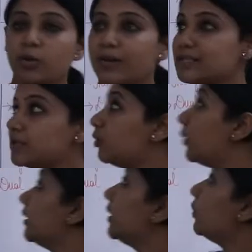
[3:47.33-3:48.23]
question
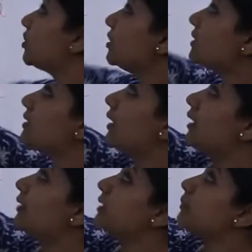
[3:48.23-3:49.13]
over here, which is
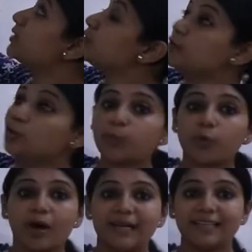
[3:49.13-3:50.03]
nothing but new
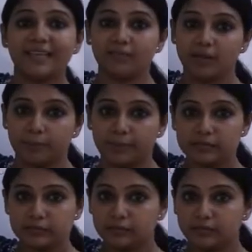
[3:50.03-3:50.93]
product
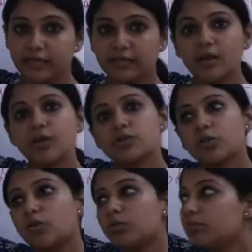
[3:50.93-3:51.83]
development. Right.
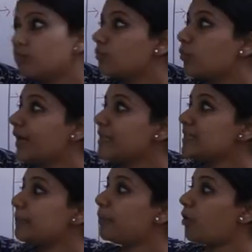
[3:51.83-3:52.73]
So when I
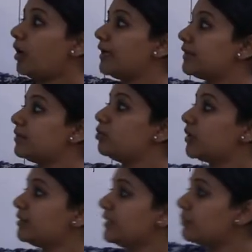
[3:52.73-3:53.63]
say product, you
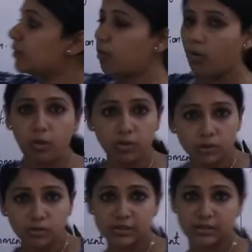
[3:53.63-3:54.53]
can think about all
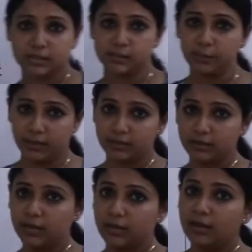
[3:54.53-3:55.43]
those things,
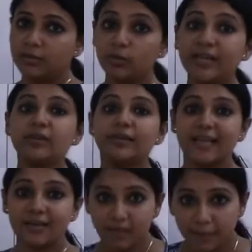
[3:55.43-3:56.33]
but you need to
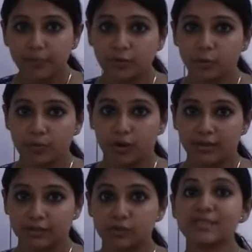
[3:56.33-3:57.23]
develop a new
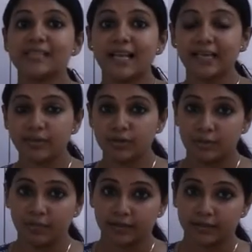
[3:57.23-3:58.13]
product to sell it into
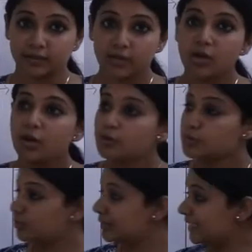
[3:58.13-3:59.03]
the market.
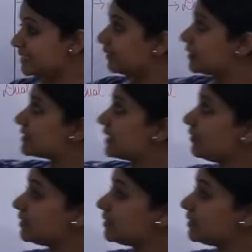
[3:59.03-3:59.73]
So these are the 7